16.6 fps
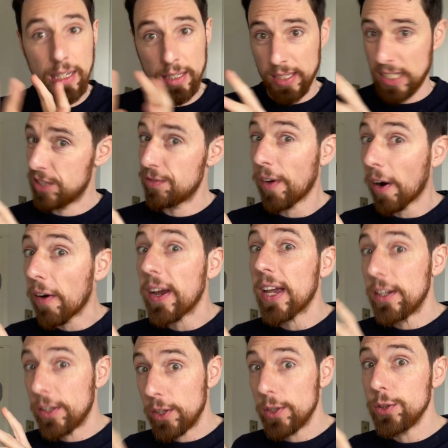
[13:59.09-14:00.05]
That's very
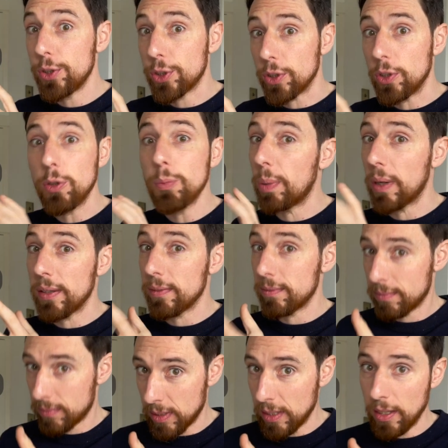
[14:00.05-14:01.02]
unusual, but
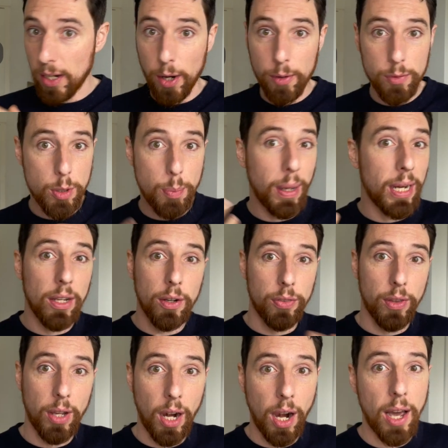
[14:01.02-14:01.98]
depending on
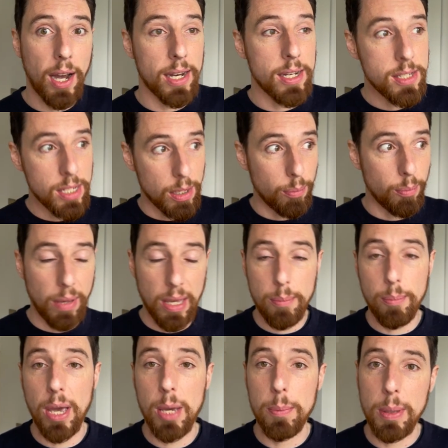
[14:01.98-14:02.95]
the client, it
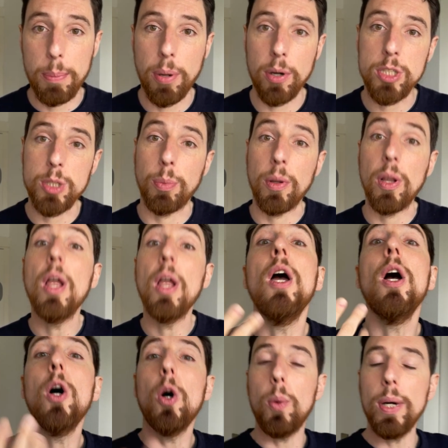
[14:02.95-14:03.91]
may be possible.
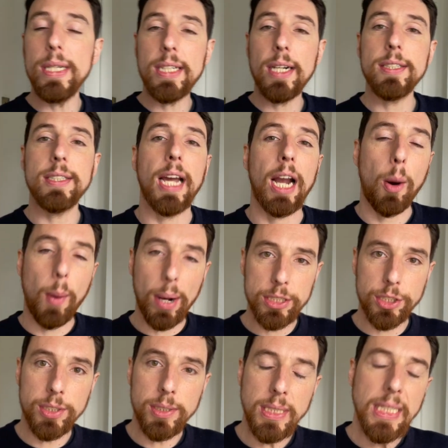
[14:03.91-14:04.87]
Always ask that
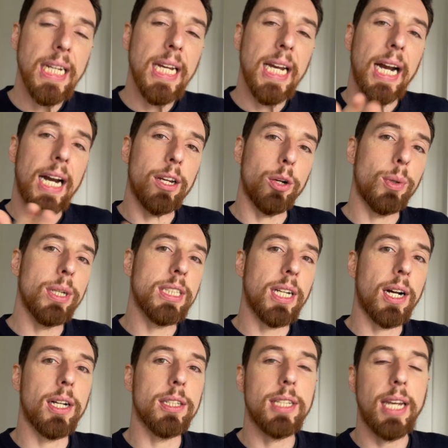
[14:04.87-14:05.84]
question, and always
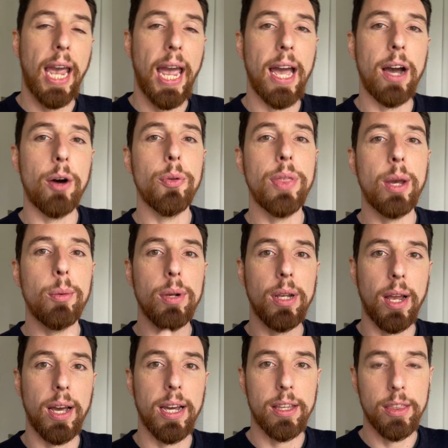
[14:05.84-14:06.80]
ask how they would
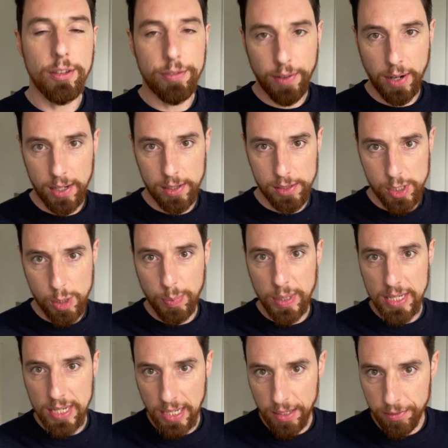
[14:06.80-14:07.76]
like the files to be
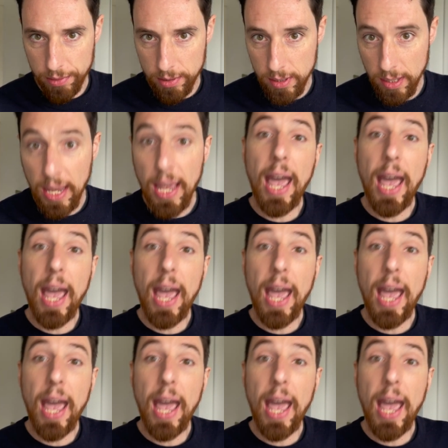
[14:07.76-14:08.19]
delivered.